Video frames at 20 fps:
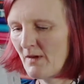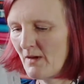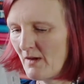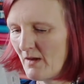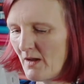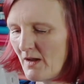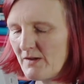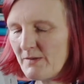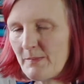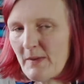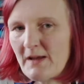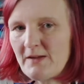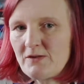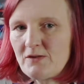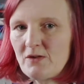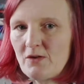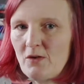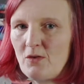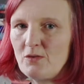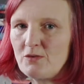It's best
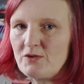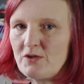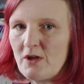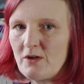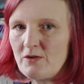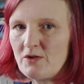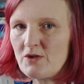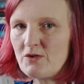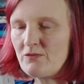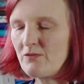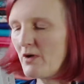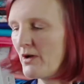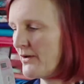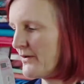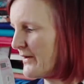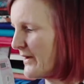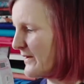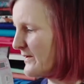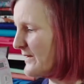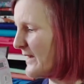to also just
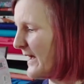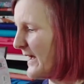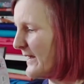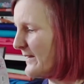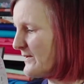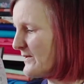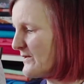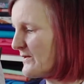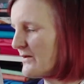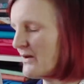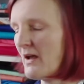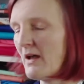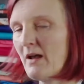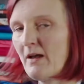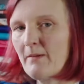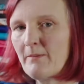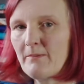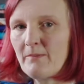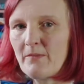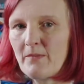run a test
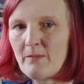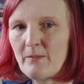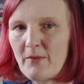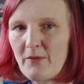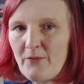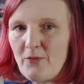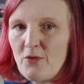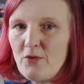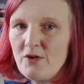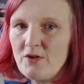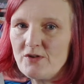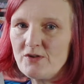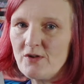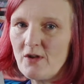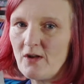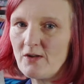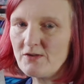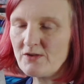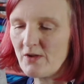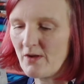before you
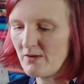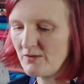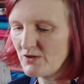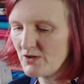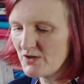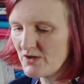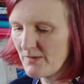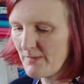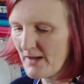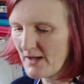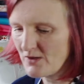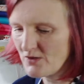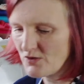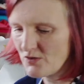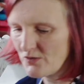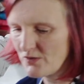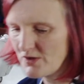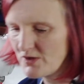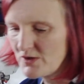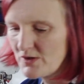start sewing, just to make
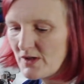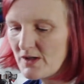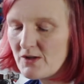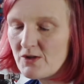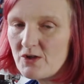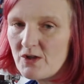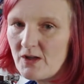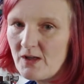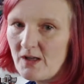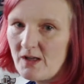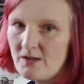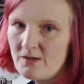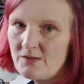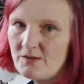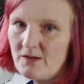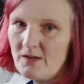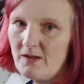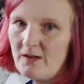sure your stitching is